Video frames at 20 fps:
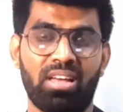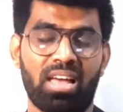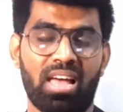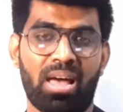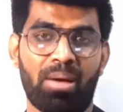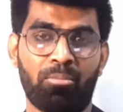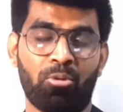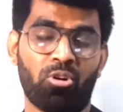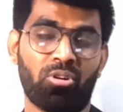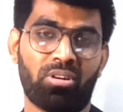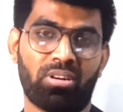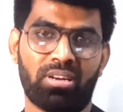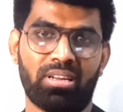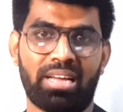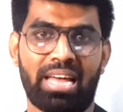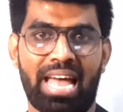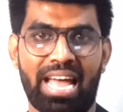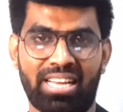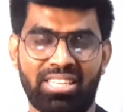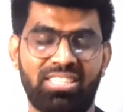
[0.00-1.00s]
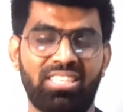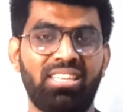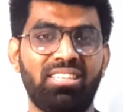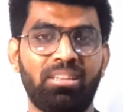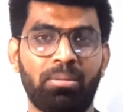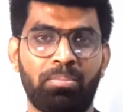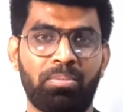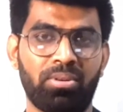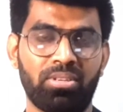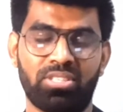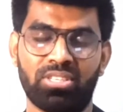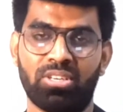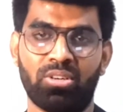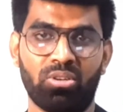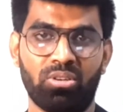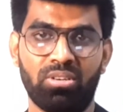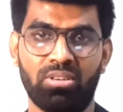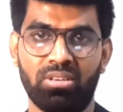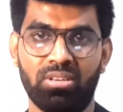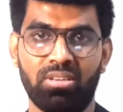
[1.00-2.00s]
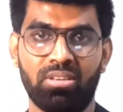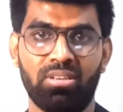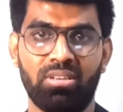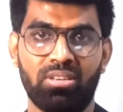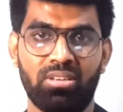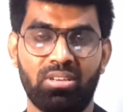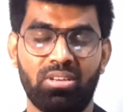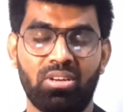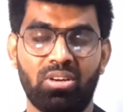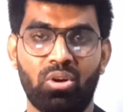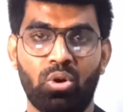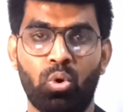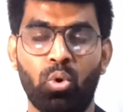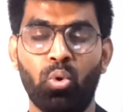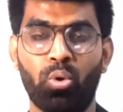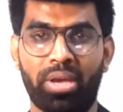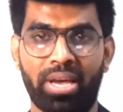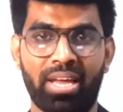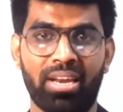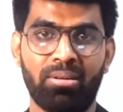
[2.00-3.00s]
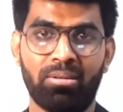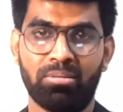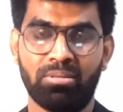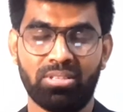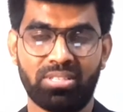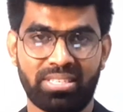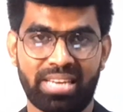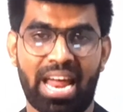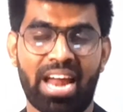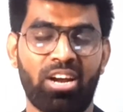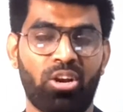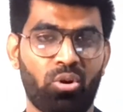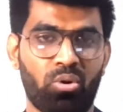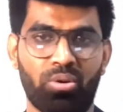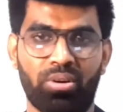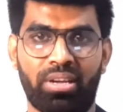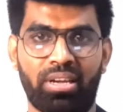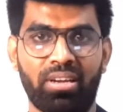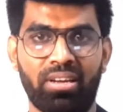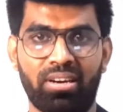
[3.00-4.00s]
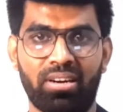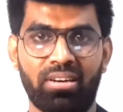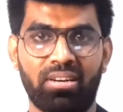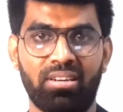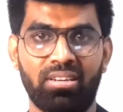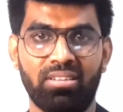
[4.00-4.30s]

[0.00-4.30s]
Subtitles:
I am not actually the person who can stand over here,